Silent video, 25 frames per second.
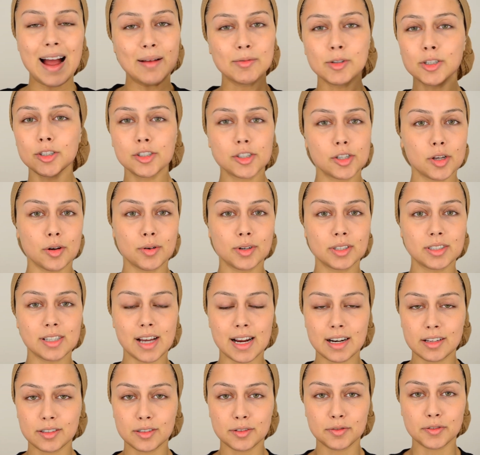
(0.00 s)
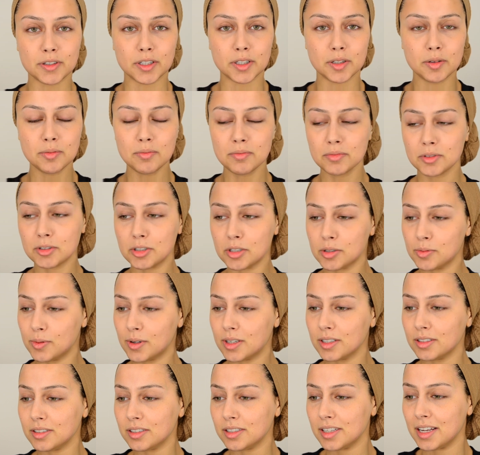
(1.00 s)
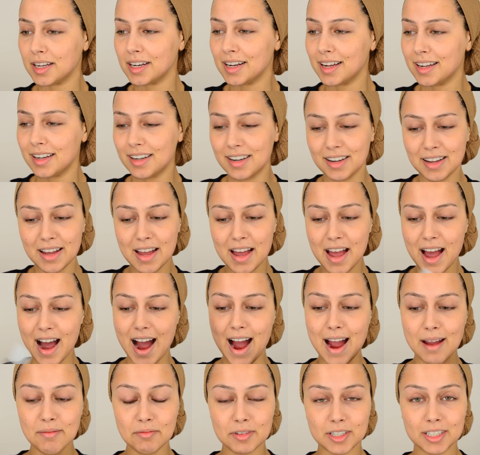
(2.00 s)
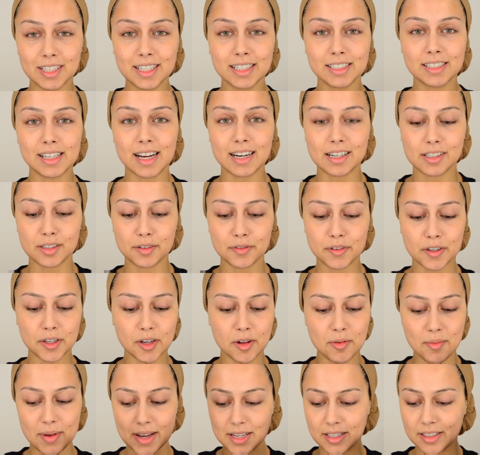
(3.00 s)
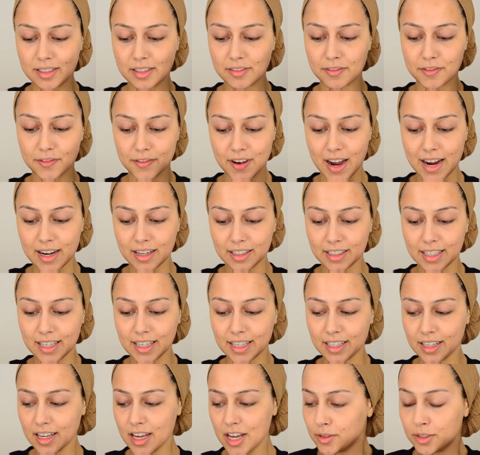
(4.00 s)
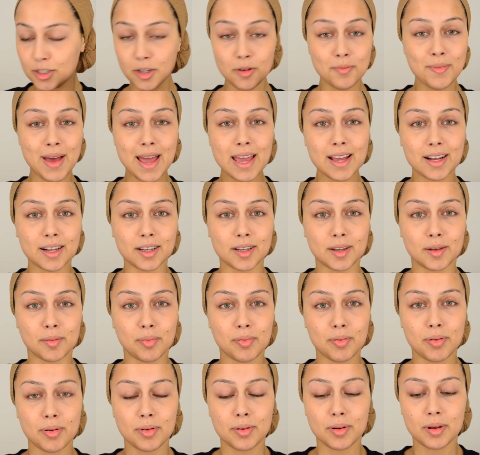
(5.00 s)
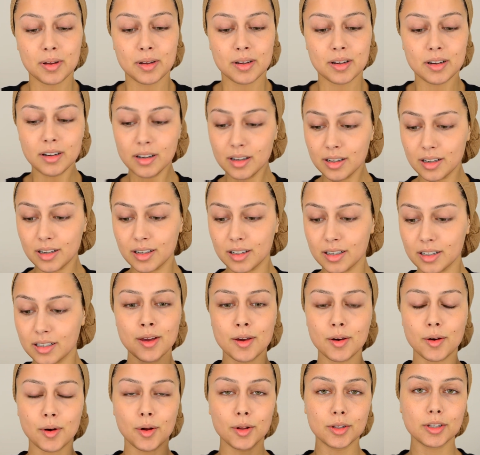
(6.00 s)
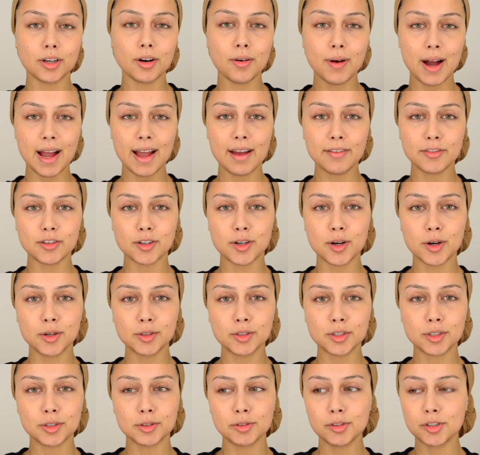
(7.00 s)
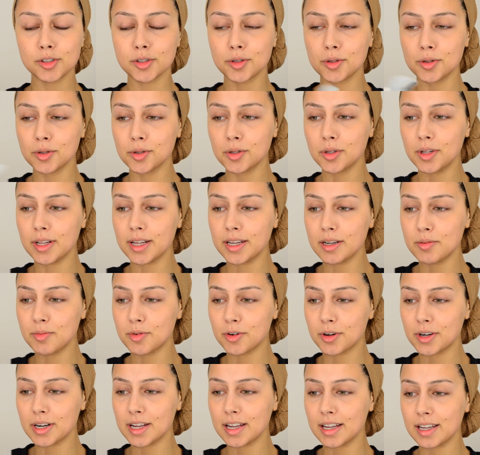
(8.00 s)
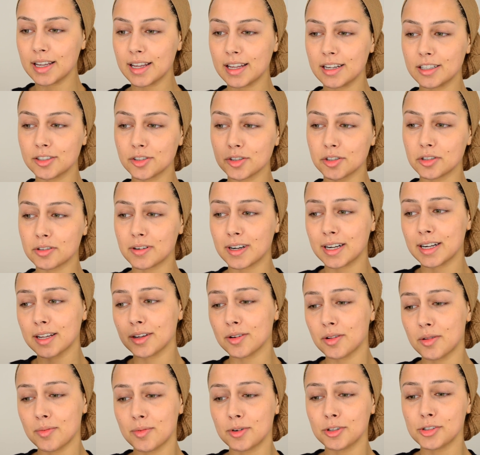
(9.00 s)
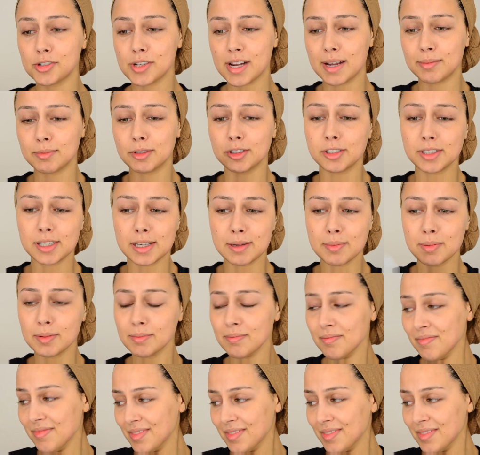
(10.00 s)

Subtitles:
just so excited to film. Just wanted to say that. I'm really excited to film and finally do makeup. Oh. Although I have to go to school in the morning and it's already almost time to sleep,